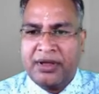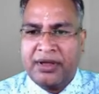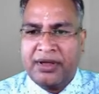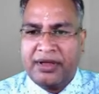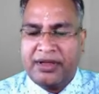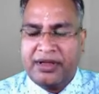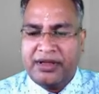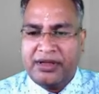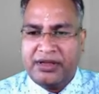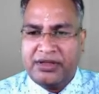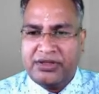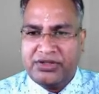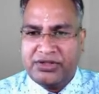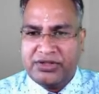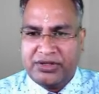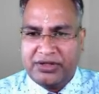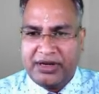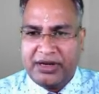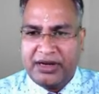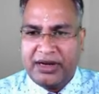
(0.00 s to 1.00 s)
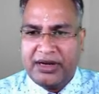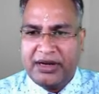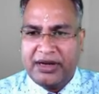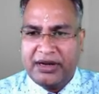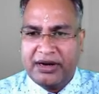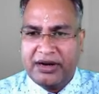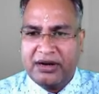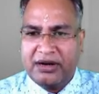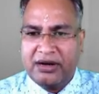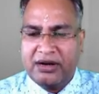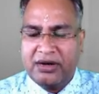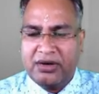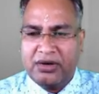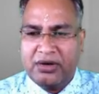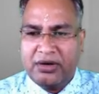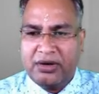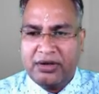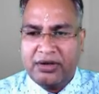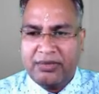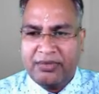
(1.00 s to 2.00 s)
Each internal
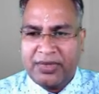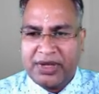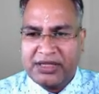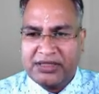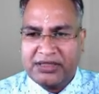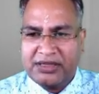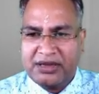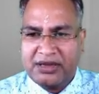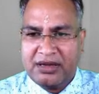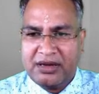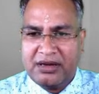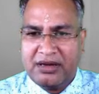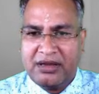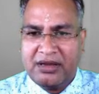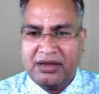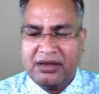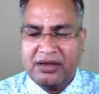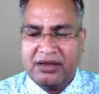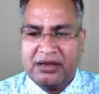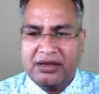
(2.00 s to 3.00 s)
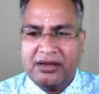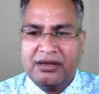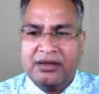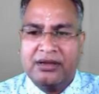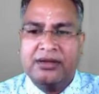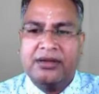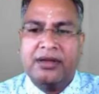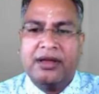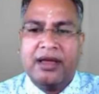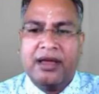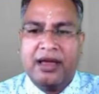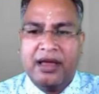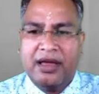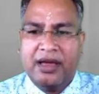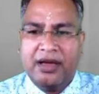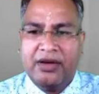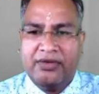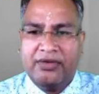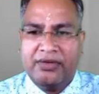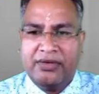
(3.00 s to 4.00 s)
node basically
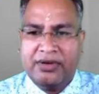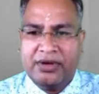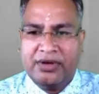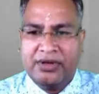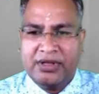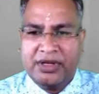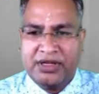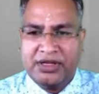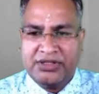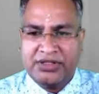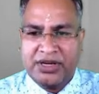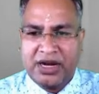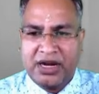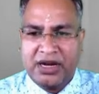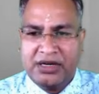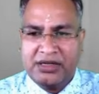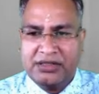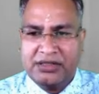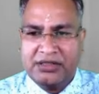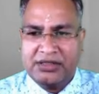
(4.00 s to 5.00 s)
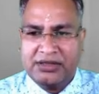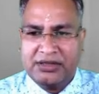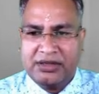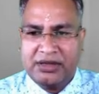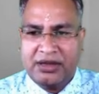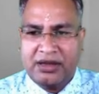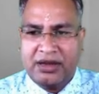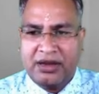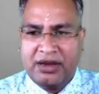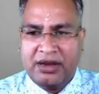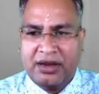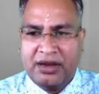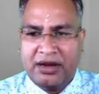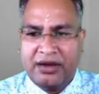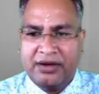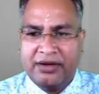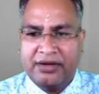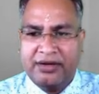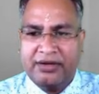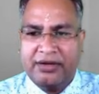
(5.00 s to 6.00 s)
have the childs,
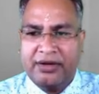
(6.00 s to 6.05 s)
and